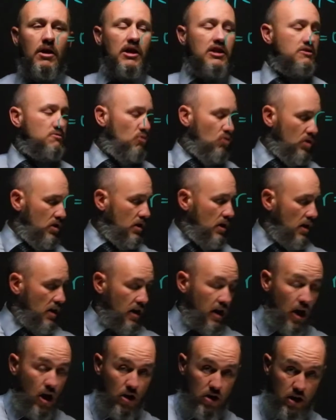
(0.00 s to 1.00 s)
and smaller. You can get
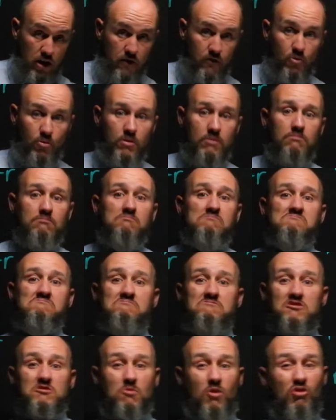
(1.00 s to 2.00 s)
your calculator if you want.
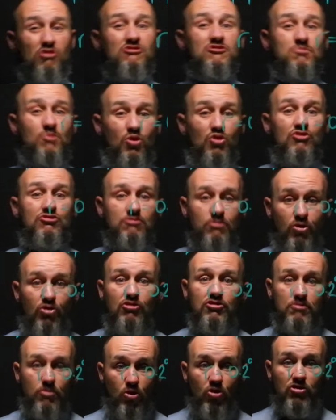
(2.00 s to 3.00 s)
Smaller and smaller and smaller
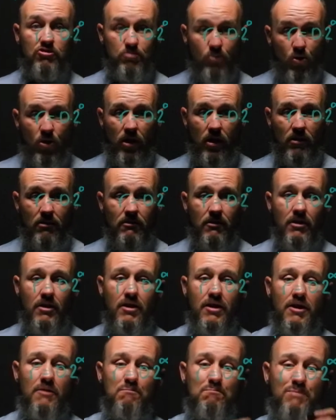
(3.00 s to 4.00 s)
and smaller and smaller.
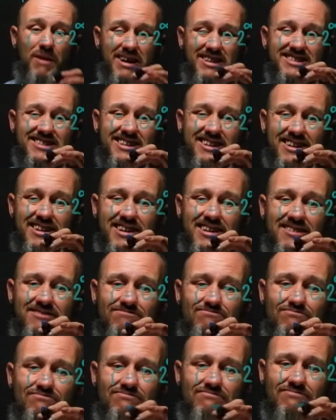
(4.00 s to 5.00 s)

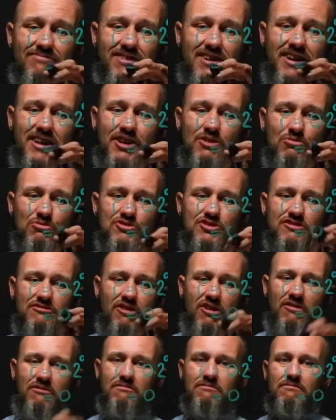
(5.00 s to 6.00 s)
Basically, it equals
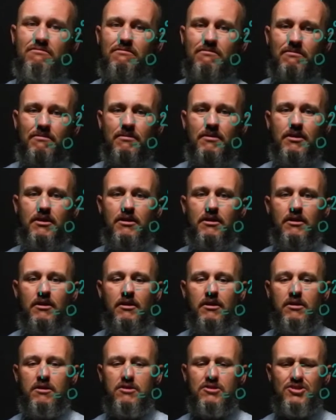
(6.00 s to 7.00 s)
0.
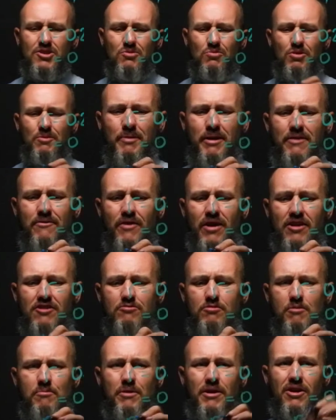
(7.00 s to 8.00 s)
So about if r is
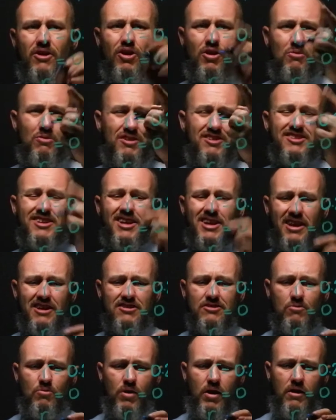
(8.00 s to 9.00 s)
a bit bigger? Like we said,
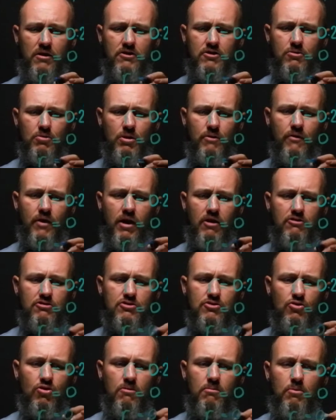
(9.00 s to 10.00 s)
less than 1. So what if r
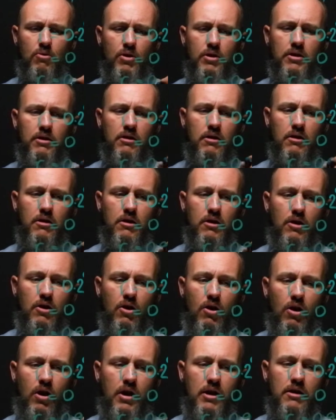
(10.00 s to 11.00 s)
is
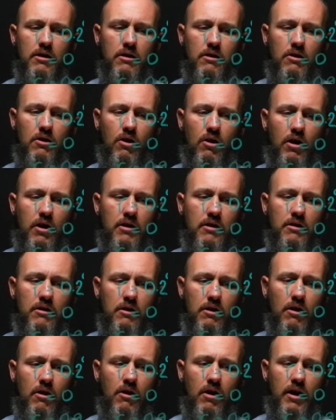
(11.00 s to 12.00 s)

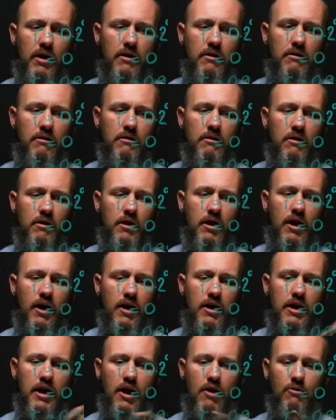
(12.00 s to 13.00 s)
0.999?
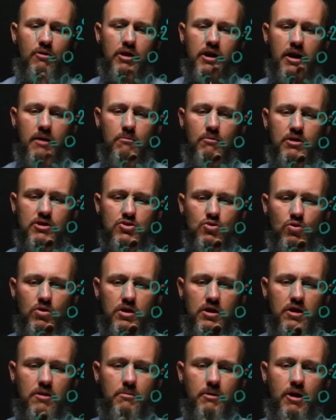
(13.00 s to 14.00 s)
And now again we're
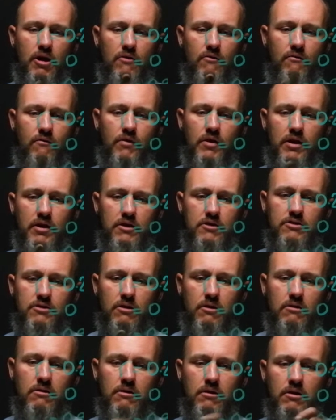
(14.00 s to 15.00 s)
talking to the power of infinity.
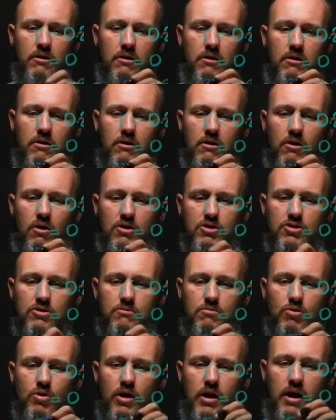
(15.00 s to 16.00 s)
So I
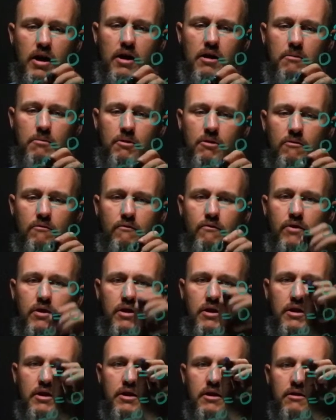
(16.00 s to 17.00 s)
should put r to the power of
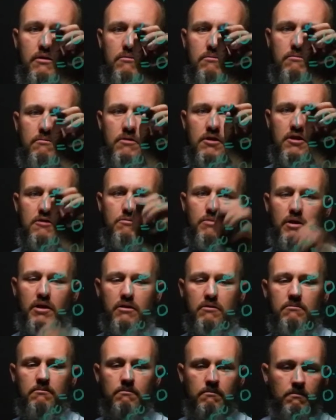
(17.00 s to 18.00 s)
infinity here. That's
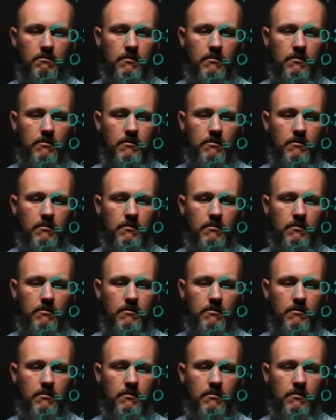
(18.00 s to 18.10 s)
better.